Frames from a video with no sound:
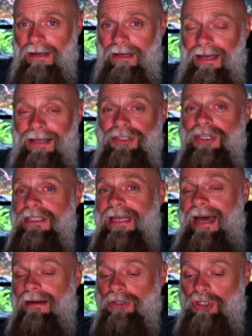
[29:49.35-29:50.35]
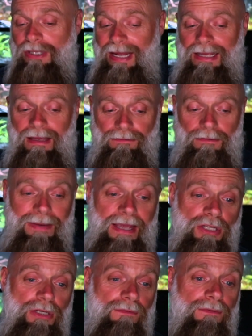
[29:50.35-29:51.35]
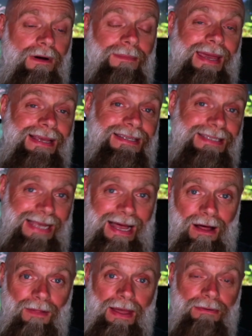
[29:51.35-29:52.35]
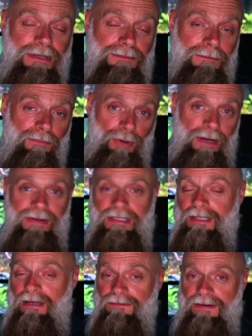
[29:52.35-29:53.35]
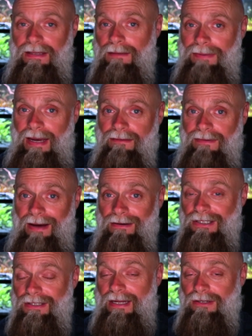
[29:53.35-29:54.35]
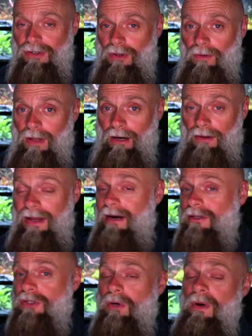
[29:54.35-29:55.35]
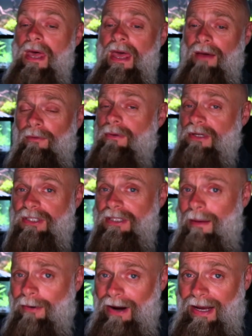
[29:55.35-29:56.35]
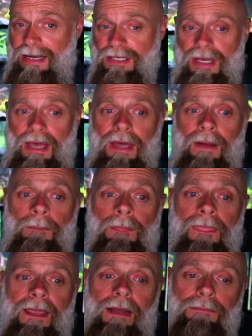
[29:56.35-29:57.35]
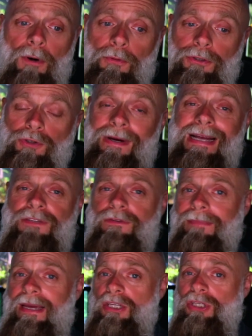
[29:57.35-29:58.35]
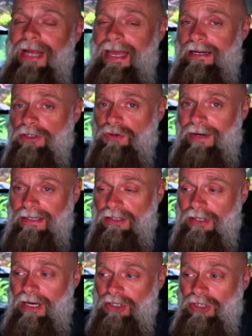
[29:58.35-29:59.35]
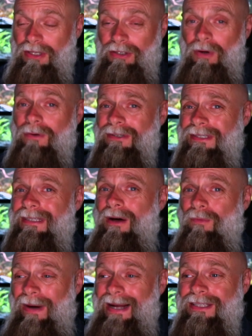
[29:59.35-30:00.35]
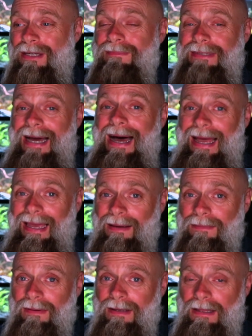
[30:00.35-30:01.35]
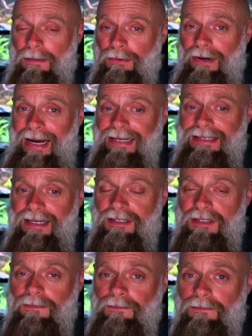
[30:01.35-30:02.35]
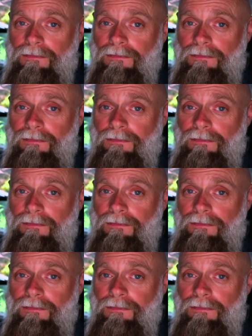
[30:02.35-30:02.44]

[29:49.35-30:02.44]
It's just got genetic information from a cell that was previously infected by a virus that is no longer there. And so if we were to summarize, in both transformation and transduction, the donor cell winds up dying in the process.